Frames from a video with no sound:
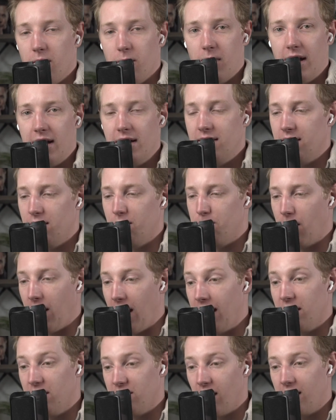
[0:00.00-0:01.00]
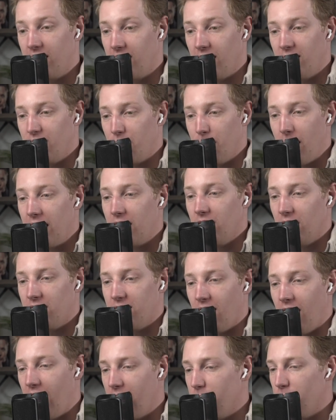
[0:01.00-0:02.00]
ways is by injecting
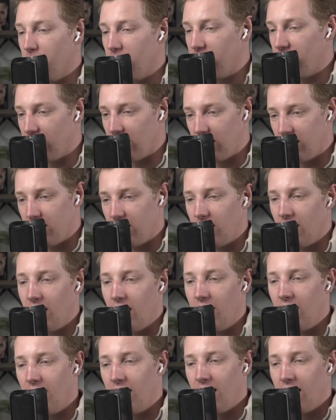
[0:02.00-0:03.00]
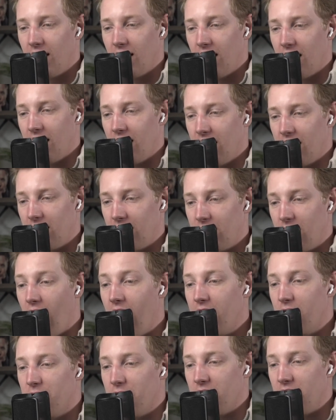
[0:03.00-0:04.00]
semaglutide, which is
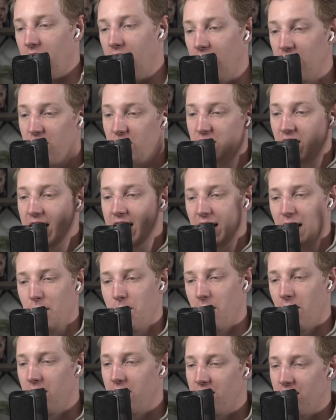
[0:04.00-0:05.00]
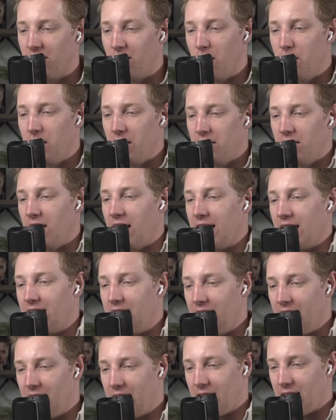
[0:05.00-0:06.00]
kind of a cheating approach. It's almost like
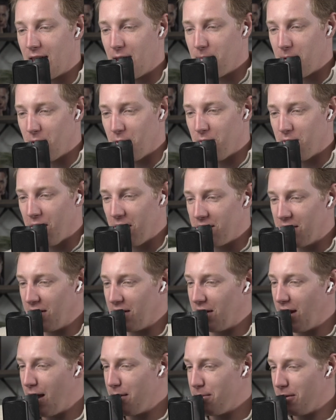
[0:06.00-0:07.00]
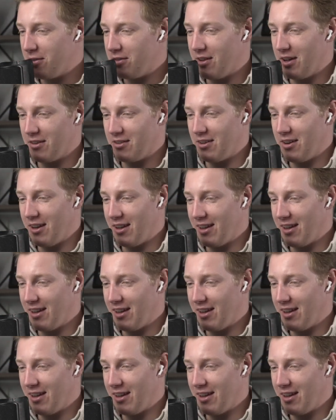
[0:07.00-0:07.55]
getting a chemical version of liposuction, I